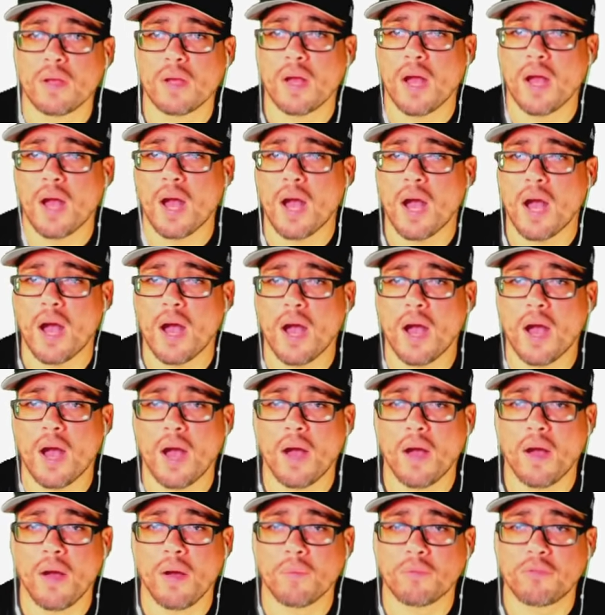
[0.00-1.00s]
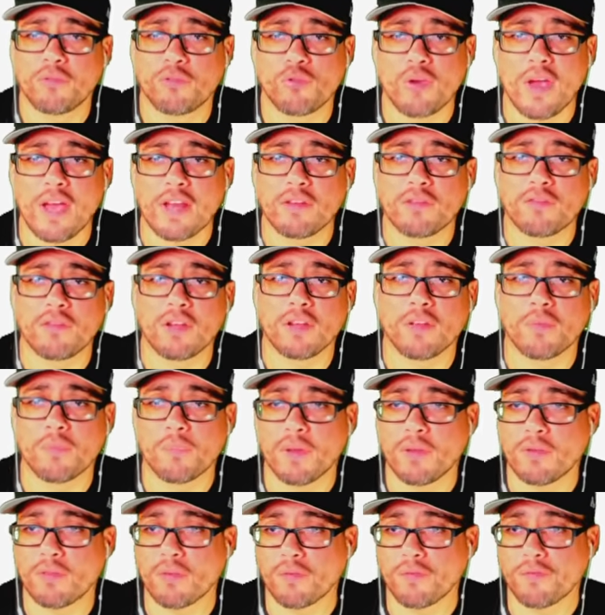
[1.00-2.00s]
Uh, strategic
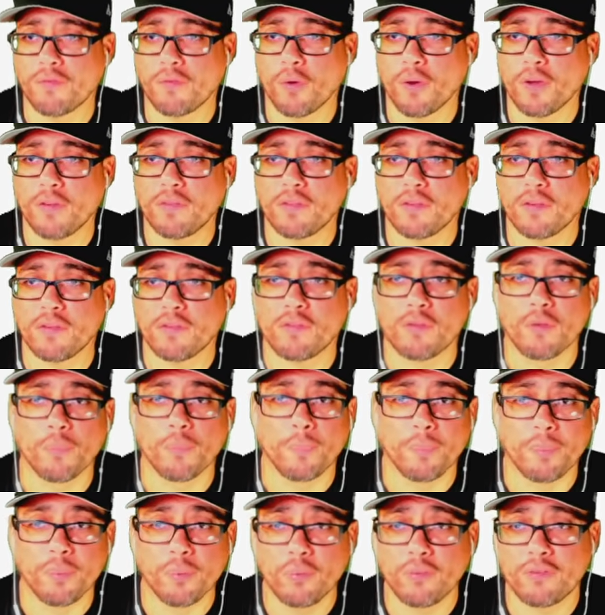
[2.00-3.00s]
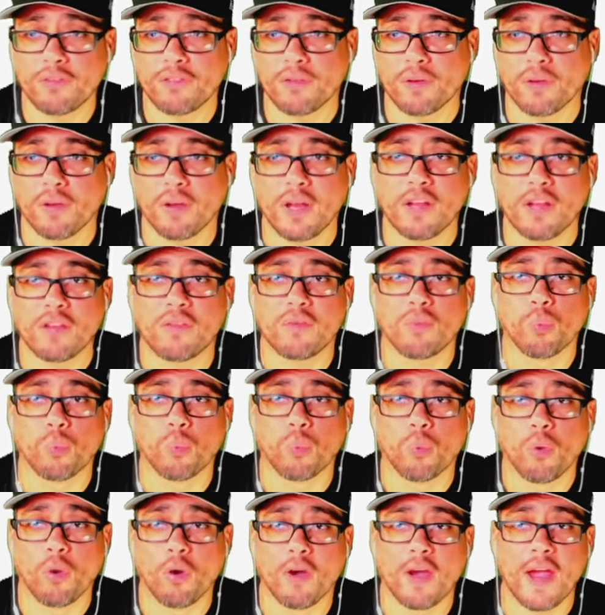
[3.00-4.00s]
missile forces to bolster its
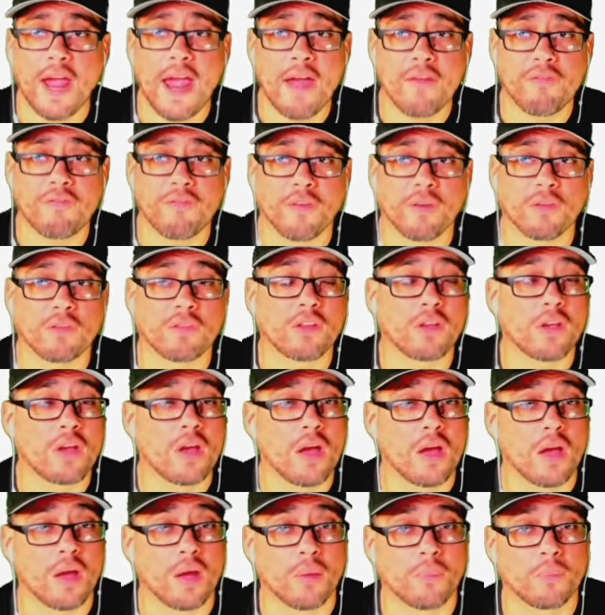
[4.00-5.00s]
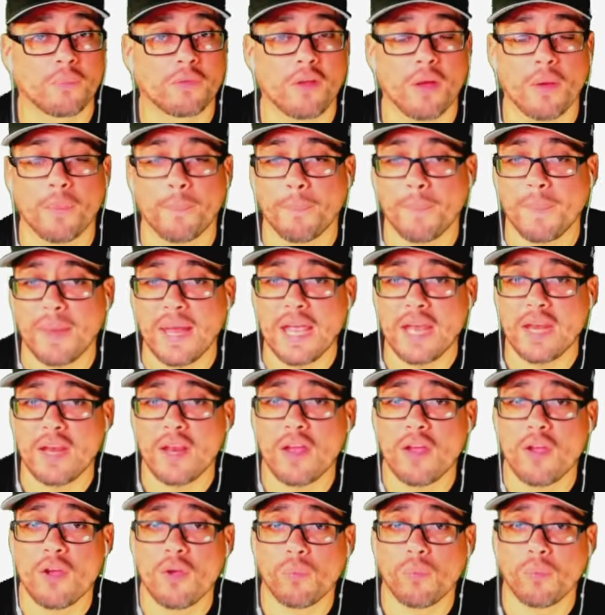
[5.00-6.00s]
war efforts comes amid
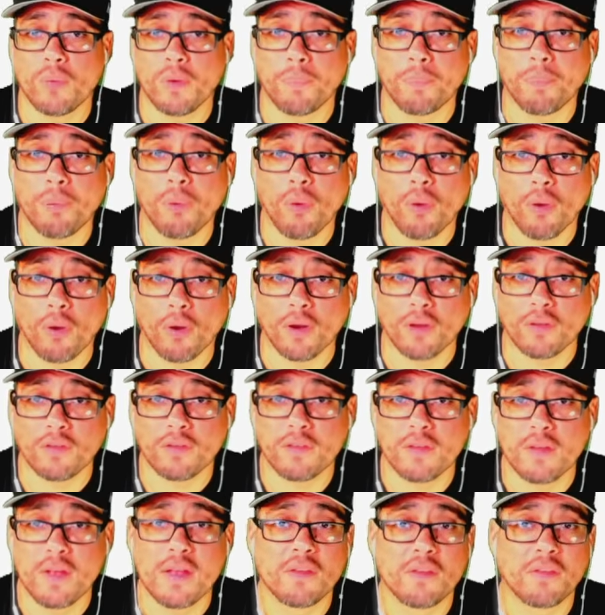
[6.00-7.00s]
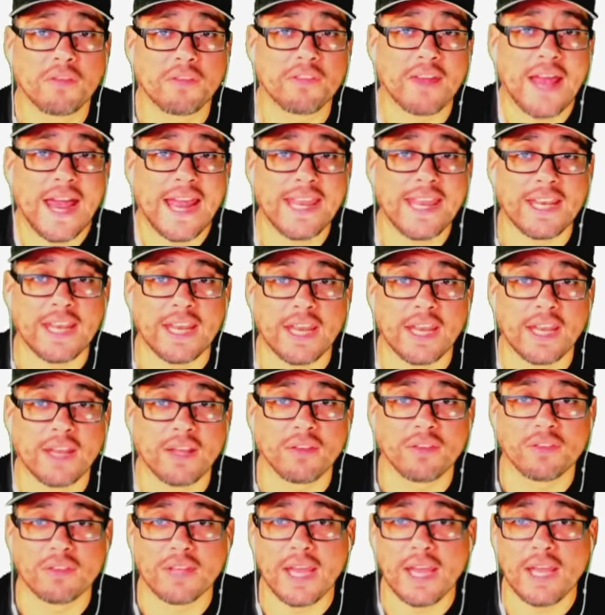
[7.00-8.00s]
reports
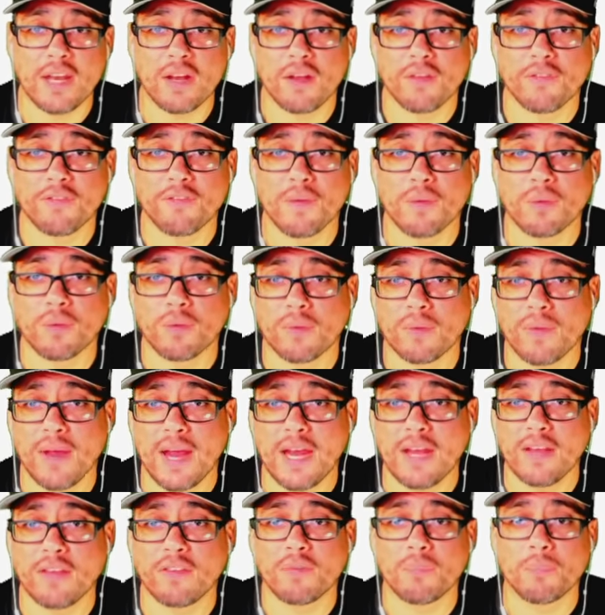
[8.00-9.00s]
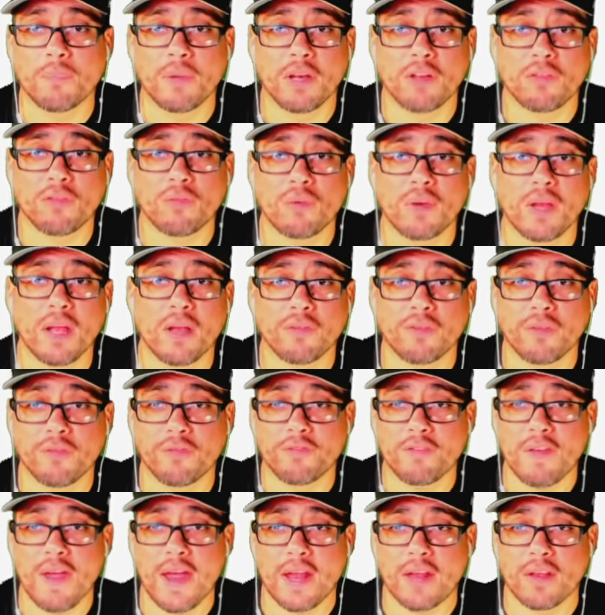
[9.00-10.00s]
citing data from Ukraine's Ministry of
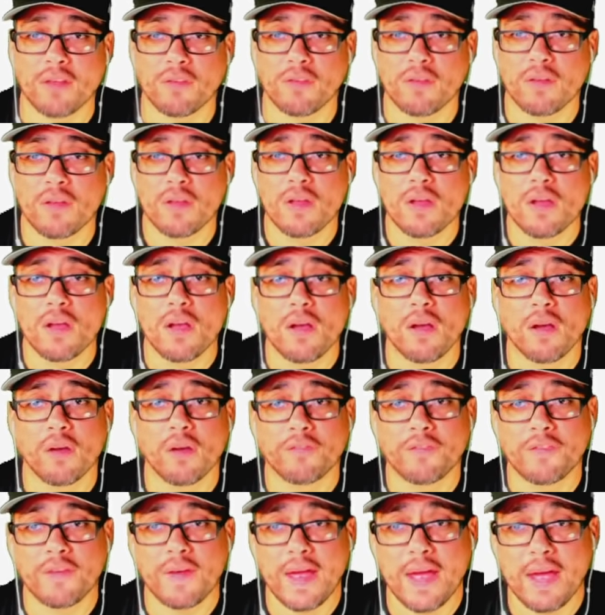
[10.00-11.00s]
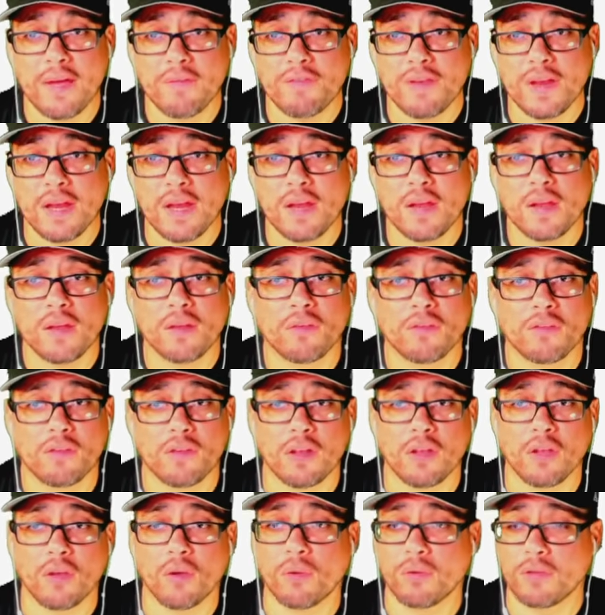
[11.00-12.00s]
Defense of heavy
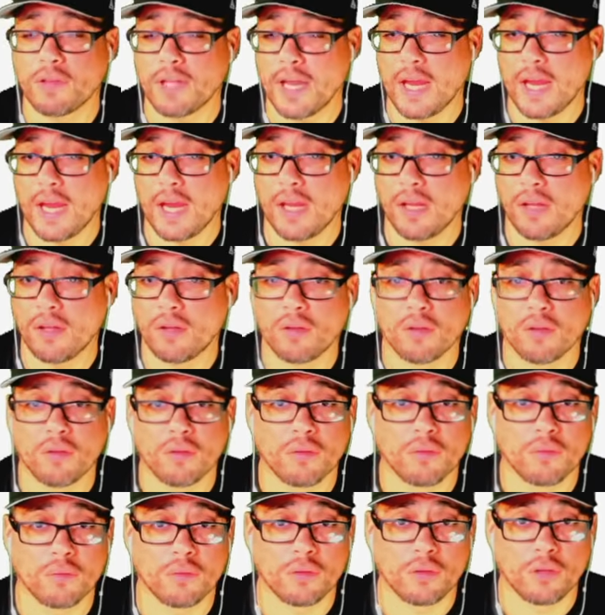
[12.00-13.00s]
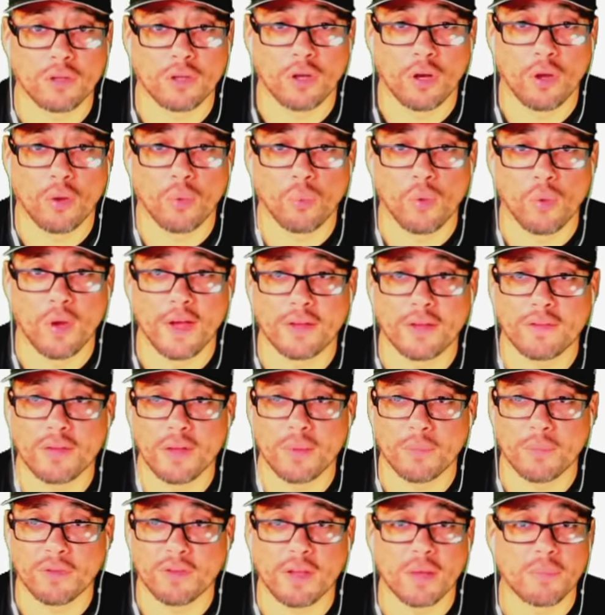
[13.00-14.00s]
single day, you know what,
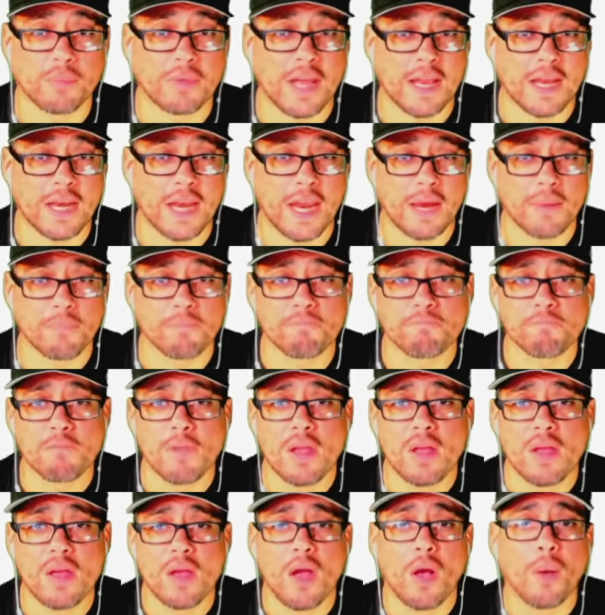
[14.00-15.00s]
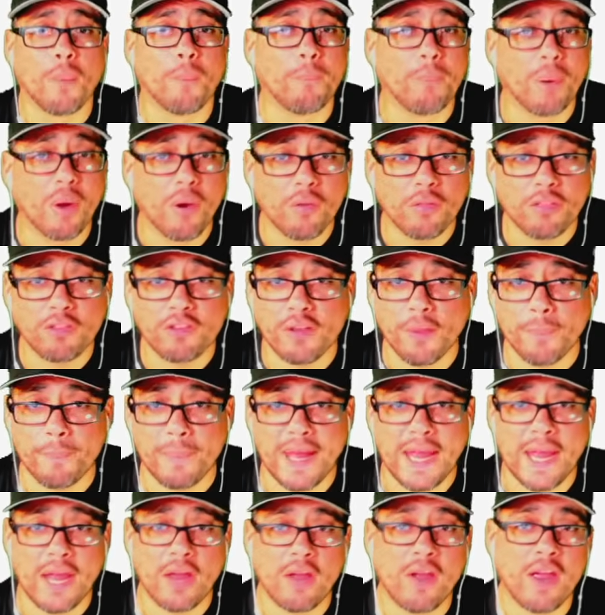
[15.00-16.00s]
I'm gonna skip that name. Both the
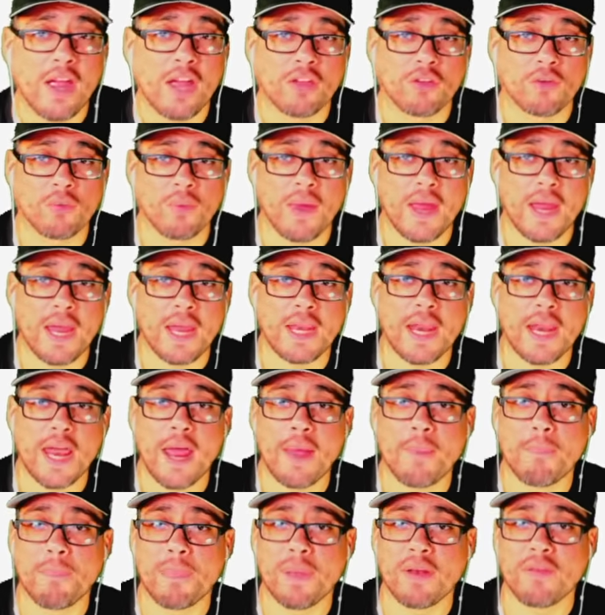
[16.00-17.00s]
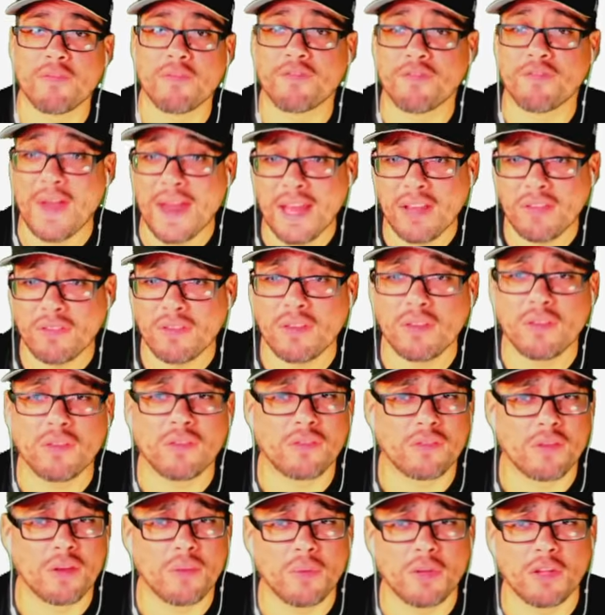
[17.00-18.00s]
bear and Ukraine have been facing
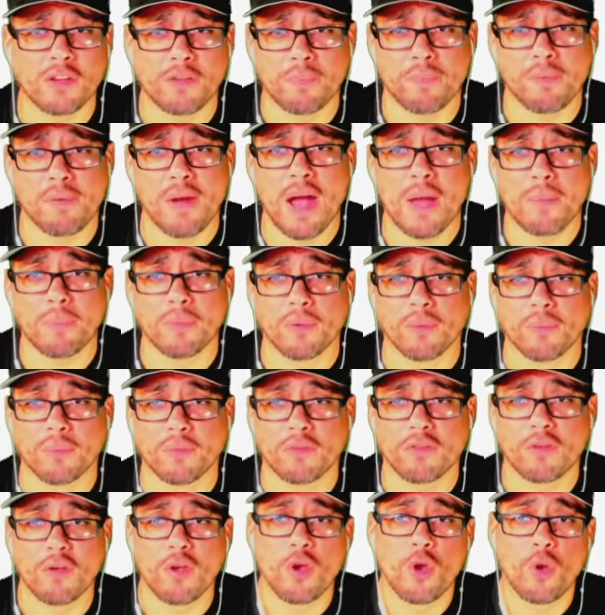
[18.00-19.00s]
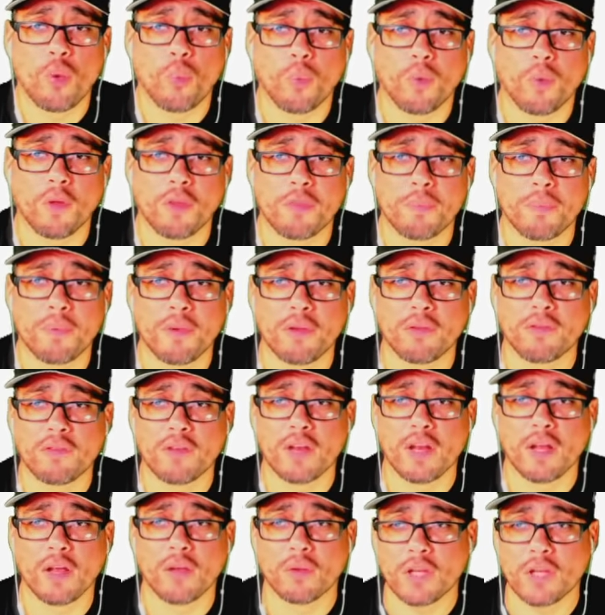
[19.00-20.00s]
serious problems with
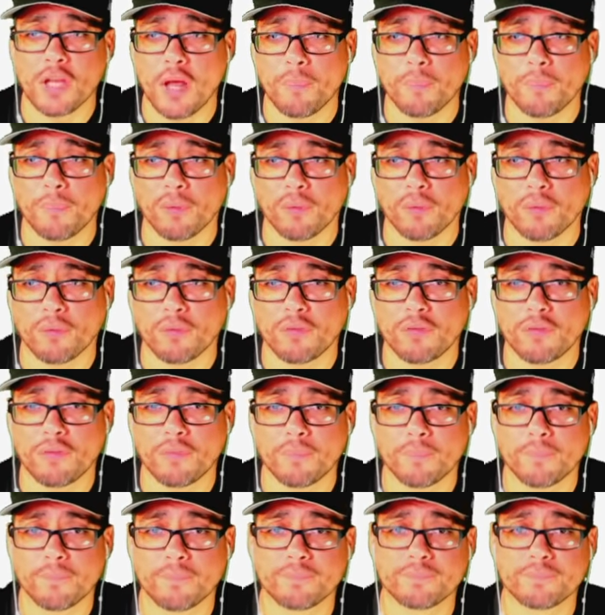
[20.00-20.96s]
personnel numbers,